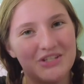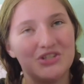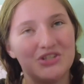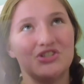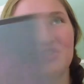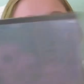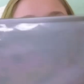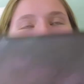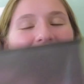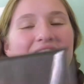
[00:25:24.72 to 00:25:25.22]

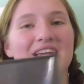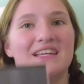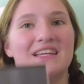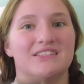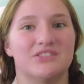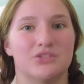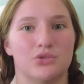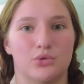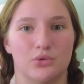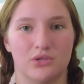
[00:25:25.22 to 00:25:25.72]
She
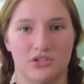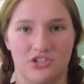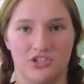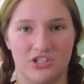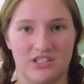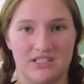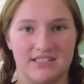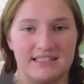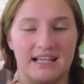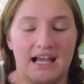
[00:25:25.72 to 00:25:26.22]
is
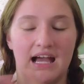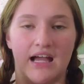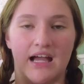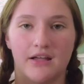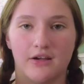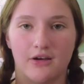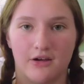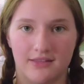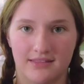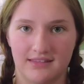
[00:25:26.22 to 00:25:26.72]
gorgeous.
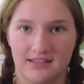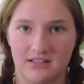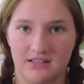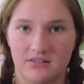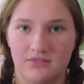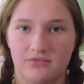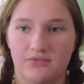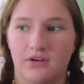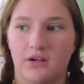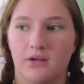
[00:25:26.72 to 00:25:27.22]
I got
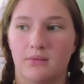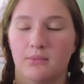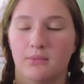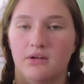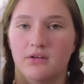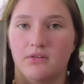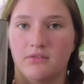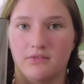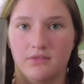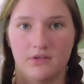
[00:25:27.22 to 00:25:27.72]
this from
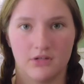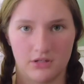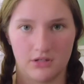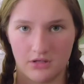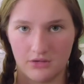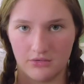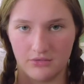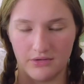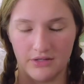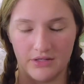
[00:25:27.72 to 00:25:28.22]

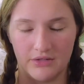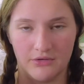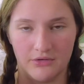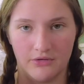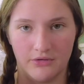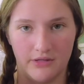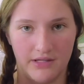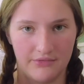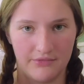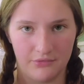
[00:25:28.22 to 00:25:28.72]
Vertigo
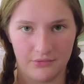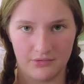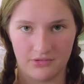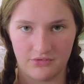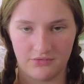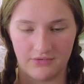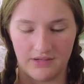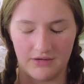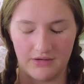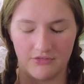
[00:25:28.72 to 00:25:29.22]
Vinyl,
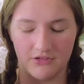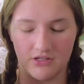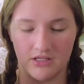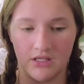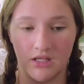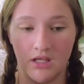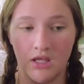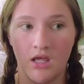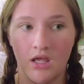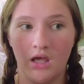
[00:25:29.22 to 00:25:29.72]
everyone's
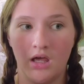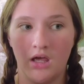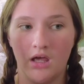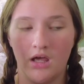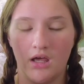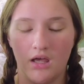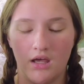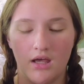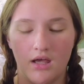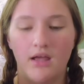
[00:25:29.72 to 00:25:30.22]
favorite.
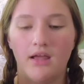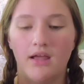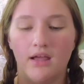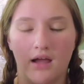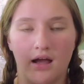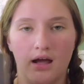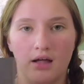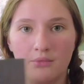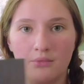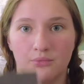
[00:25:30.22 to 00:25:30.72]

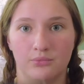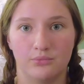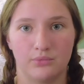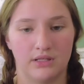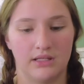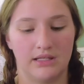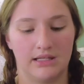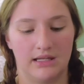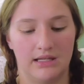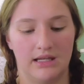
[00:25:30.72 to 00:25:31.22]
I
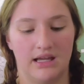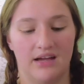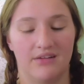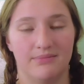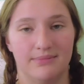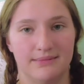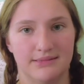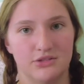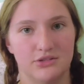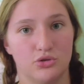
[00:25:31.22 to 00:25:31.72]
really
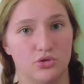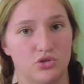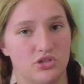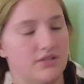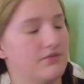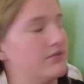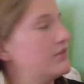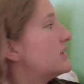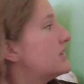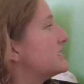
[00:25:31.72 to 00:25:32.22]
have been
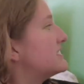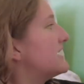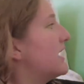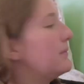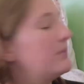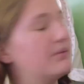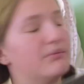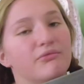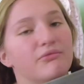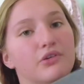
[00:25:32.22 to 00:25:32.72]
searching for this
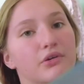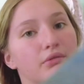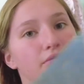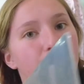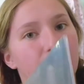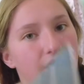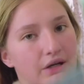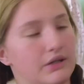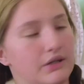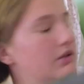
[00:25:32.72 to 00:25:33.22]
album for a
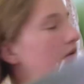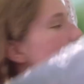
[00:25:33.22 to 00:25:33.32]
very